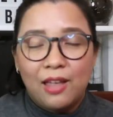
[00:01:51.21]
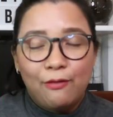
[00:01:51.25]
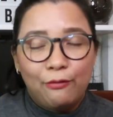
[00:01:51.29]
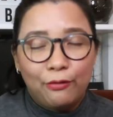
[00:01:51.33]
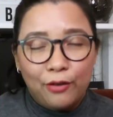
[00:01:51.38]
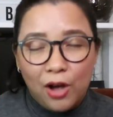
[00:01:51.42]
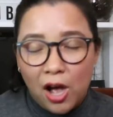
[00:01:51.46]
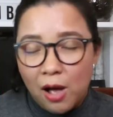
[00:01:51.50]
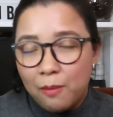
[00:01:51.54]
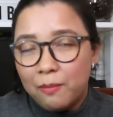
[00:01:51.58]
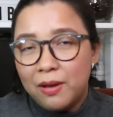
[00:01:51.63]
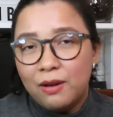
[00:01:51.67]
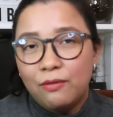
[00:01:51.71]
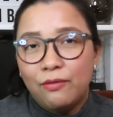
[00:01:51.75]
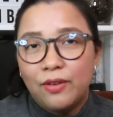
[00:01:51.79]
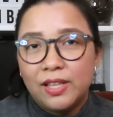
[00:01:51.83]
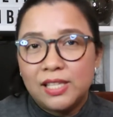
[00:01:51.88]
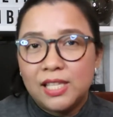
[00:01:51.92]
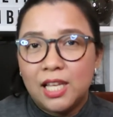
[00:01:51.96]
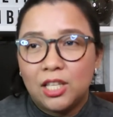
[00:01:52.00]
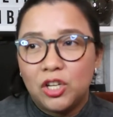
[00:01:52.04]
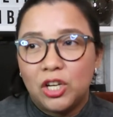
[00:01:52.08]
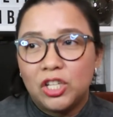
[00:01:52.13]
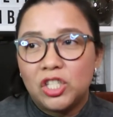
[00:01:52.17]
they've come and
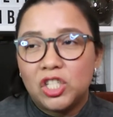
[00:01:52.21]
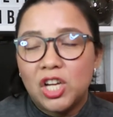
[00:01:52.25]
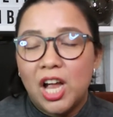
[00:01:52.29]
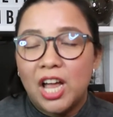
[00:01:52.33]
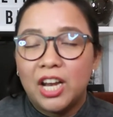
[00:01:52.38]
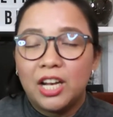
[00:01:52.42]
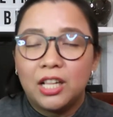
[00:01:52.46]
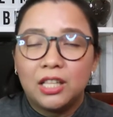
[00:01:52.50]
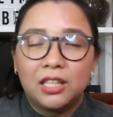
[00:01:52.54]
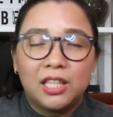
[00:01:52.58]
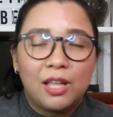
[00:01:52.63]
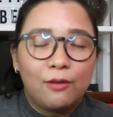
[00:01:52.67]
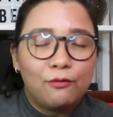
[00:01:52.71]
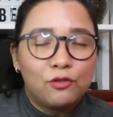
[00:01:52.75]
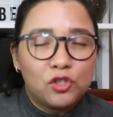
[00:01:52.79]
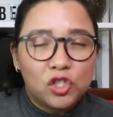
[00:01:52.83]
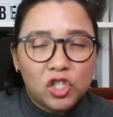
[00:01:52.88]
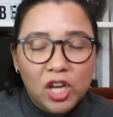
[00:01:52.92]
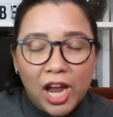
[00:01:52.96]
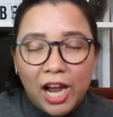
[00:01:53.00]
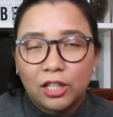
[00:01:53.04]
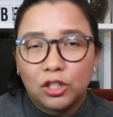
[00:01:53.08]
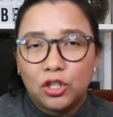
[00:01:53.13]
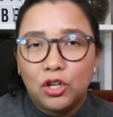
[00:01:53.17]
visit your channel, they've
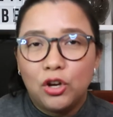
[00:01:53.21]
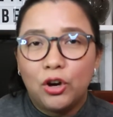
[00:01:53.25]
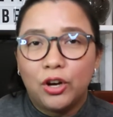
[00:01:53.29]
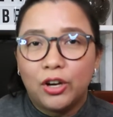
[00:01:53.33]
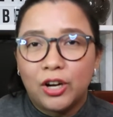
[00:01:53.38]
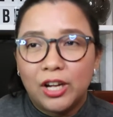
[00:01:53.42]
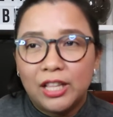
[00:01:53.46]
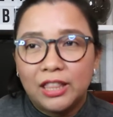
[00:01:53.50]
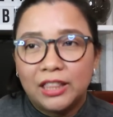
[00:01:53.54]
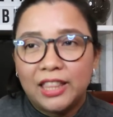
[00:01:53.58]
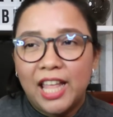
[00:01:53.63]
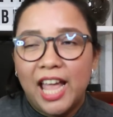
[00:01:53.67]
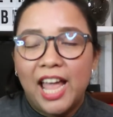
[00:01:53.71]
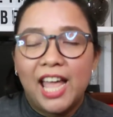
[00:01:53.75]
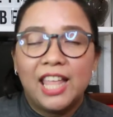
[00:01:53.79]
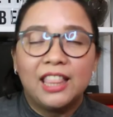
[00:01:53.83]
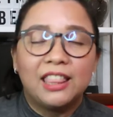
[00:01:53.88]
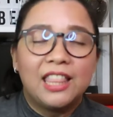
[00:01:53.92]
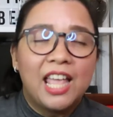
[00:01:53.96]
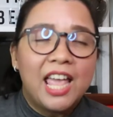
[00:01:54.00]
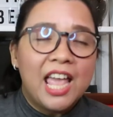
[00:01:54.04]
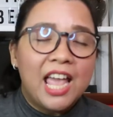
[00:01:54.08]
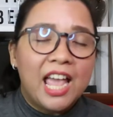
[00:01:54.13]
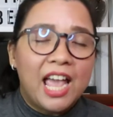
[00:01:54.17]
checked your
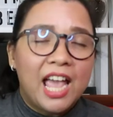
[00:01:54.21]
content,